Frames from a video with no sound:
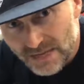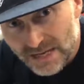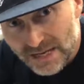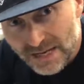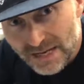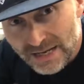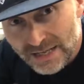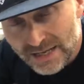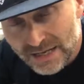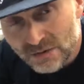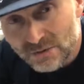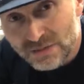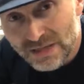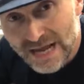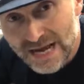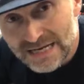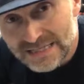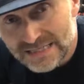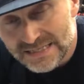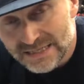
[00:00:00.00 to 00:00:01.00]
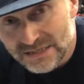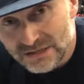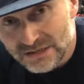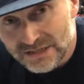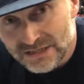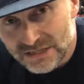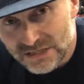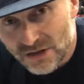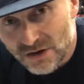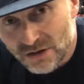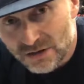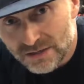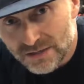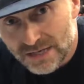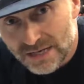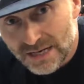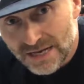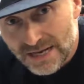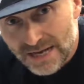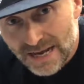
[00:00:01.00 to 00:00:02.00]
and they don't last nearly as long
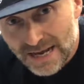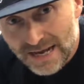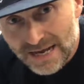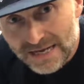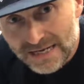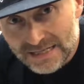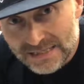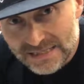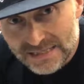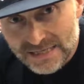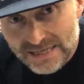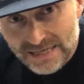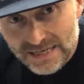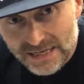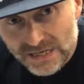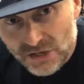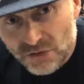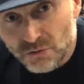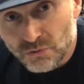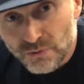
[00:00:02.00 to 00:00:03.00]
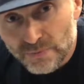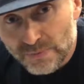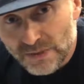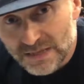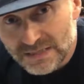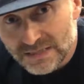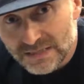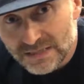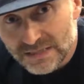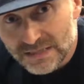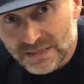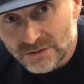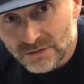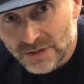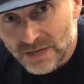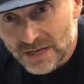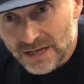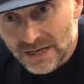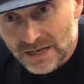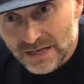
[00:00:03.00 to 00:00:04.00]
as the Q3 Pluses do.
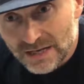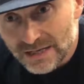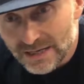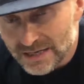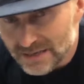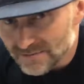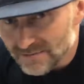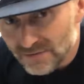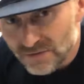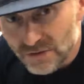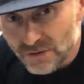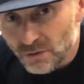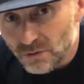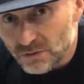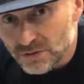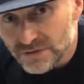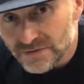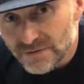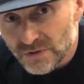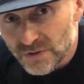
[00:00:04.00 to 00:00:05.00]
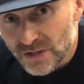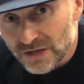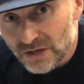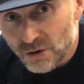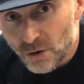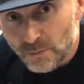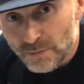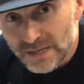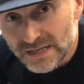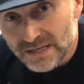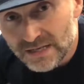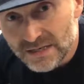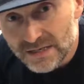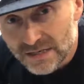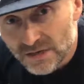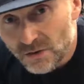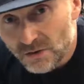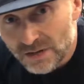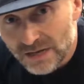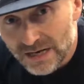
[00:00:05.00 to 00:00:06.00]
For those of you that know me,
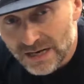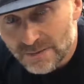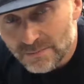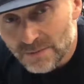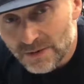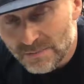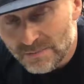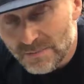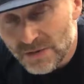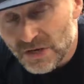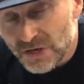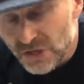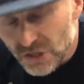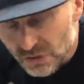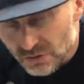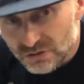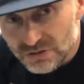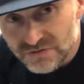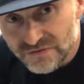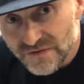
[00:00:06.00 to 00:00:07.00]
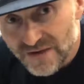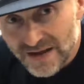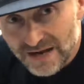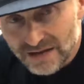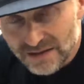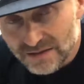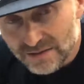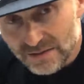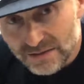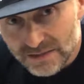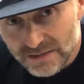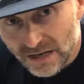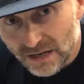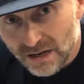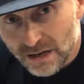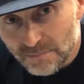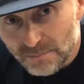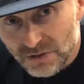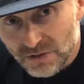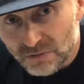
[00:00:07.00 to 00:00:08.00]
know that I'm a huge fan of the
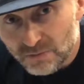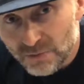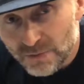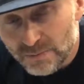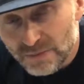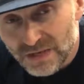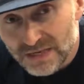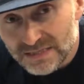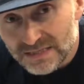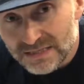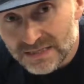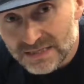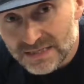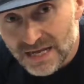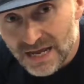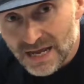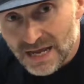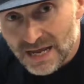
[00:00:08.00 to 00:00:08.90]
Dunlop Q3 Pluses,